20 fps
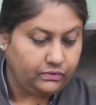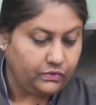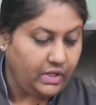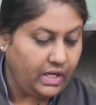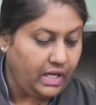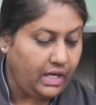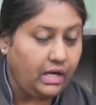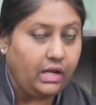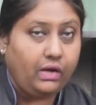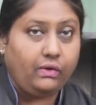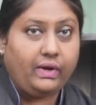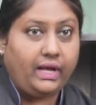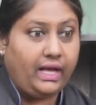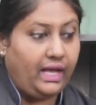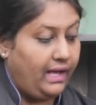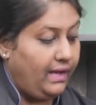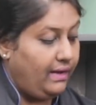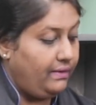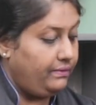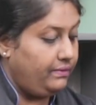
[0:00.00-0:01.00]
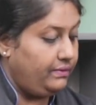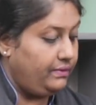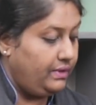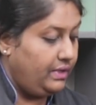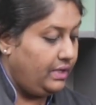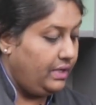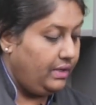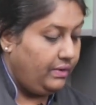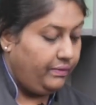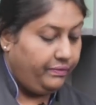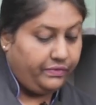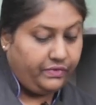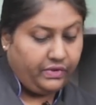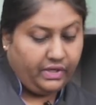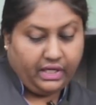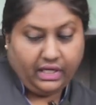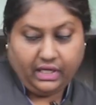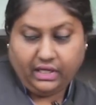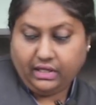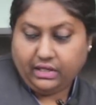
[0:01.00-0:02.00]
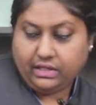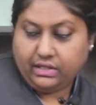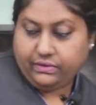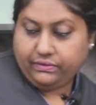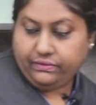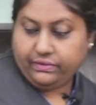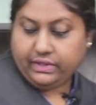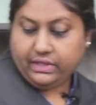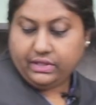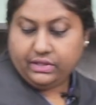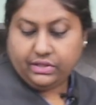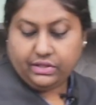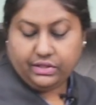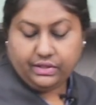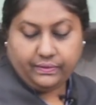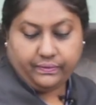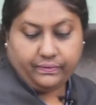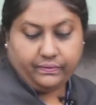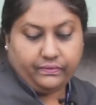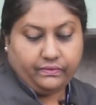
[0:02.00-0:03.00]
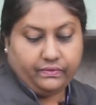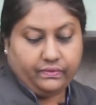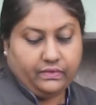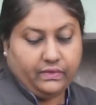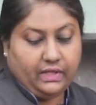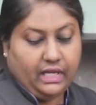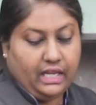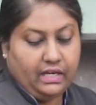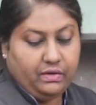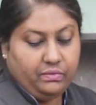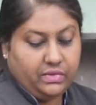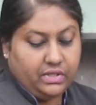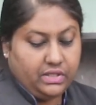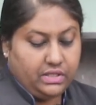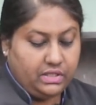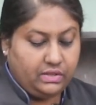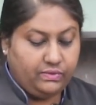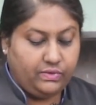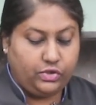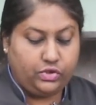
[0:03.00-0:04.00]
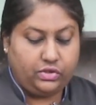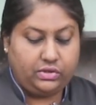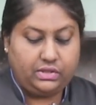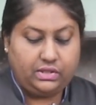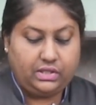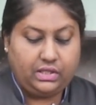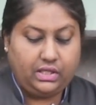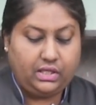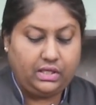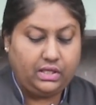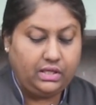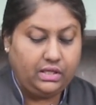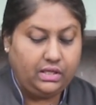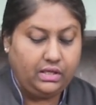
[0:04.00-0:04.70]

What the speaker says: Okay, and now I have 3 different elements, which is the